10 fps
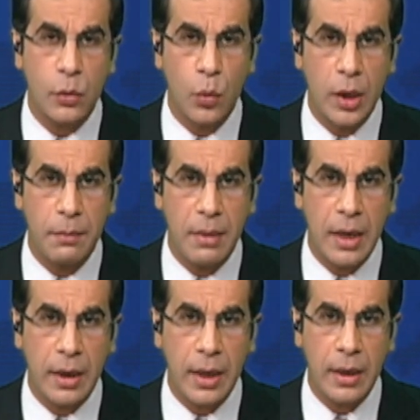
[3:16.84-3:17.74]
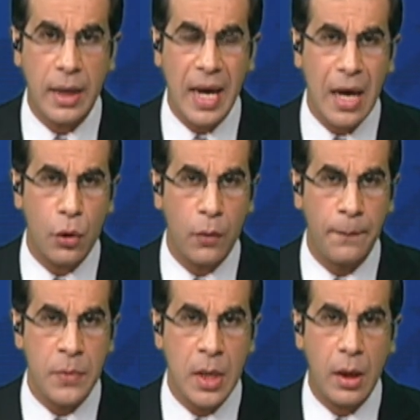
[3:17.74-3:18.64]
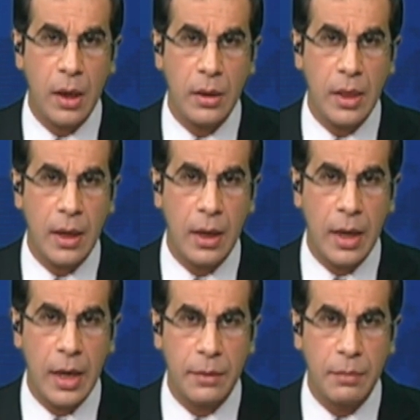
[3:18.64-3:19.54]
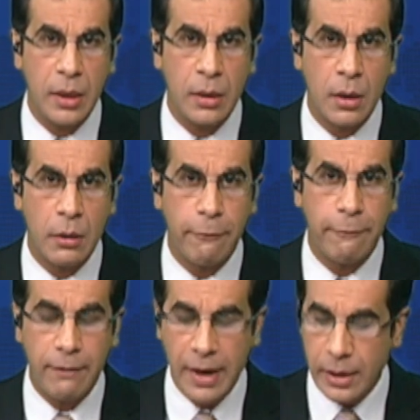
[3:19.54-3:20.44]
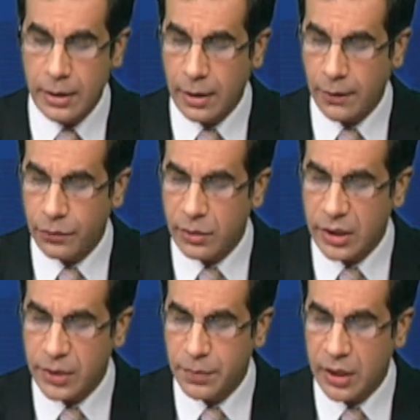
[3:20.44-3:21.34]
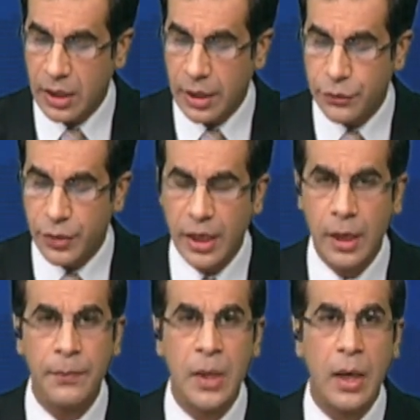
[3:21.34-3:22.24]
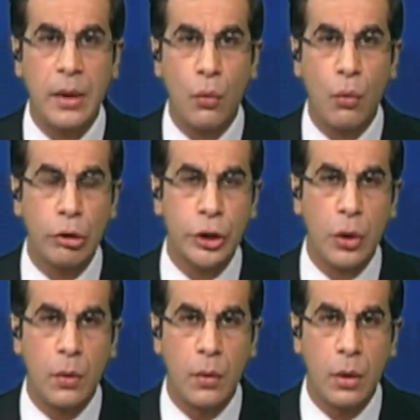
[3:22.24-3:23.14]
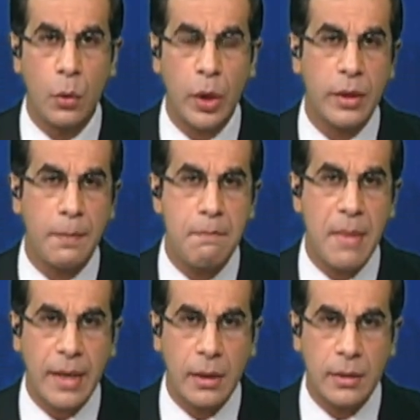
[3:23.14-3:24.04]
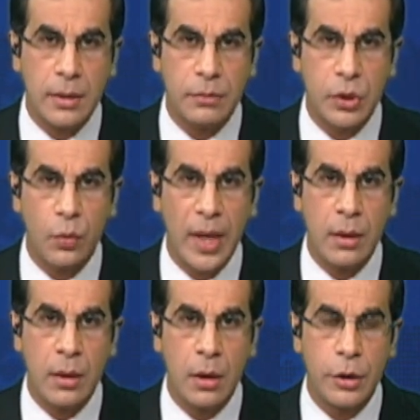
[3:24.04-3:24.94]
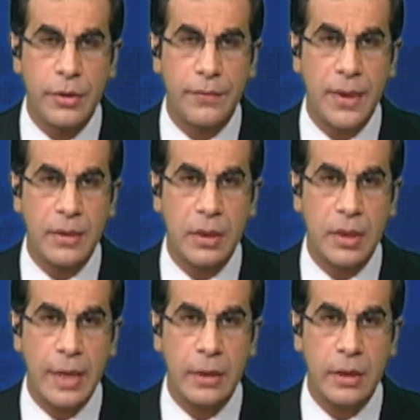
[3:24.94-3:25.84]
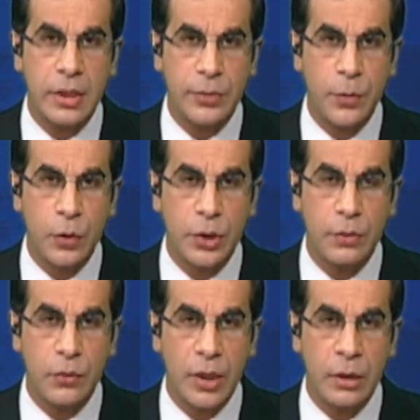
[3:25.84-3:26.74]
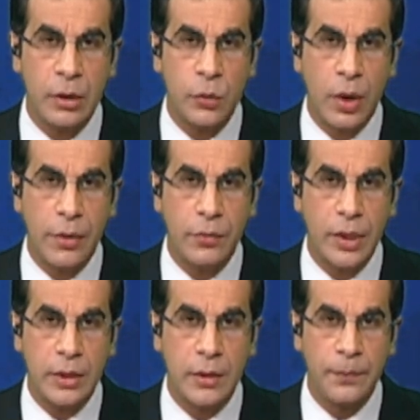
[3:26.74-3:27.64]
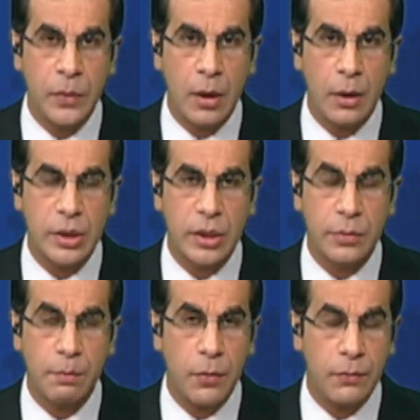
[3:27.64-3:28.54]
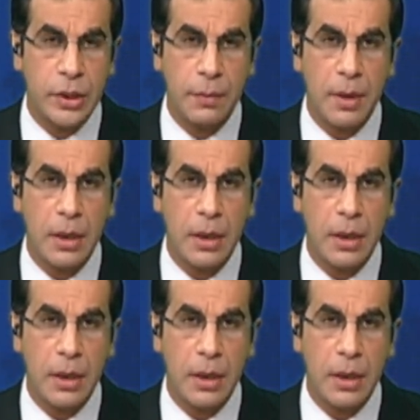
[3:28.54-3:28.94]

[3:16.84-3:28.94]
Bank, and how India had been violating this particular treaty, and also what are the mechanisms when differences and disputes between the two countries which are parties